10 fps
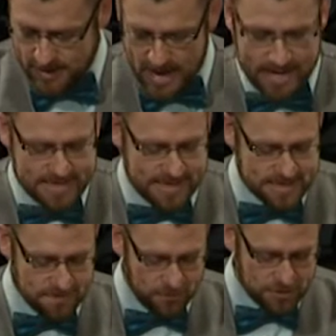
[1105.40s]
And he
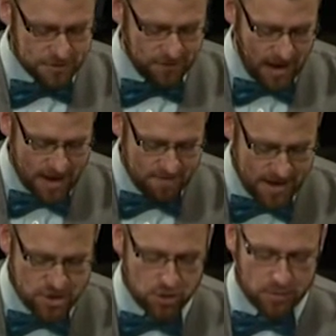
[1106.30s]
says in verse 5
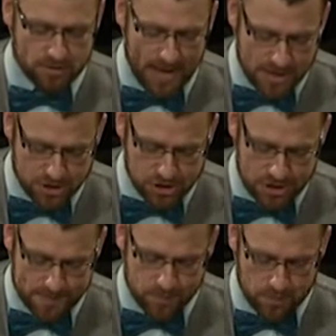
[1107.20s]
In your
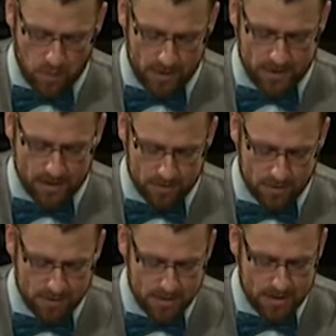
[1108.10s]
relationships with one
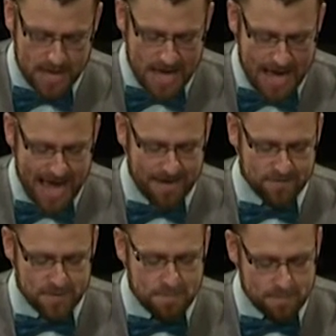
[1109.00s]
another,
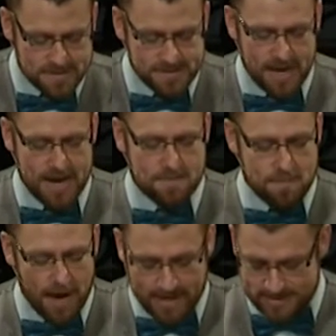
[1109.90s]
have the same
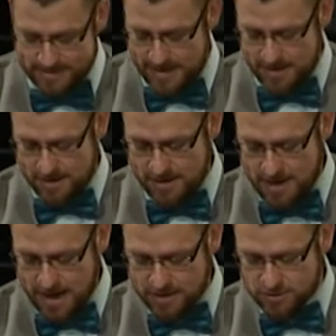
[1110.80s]
mindset
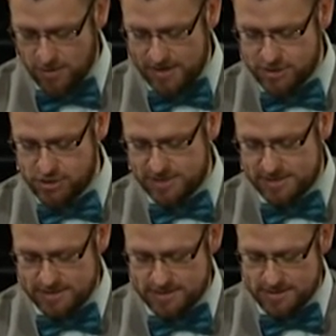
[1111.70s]
as Christ
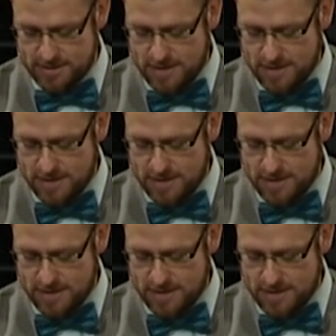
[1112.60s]
Jesus.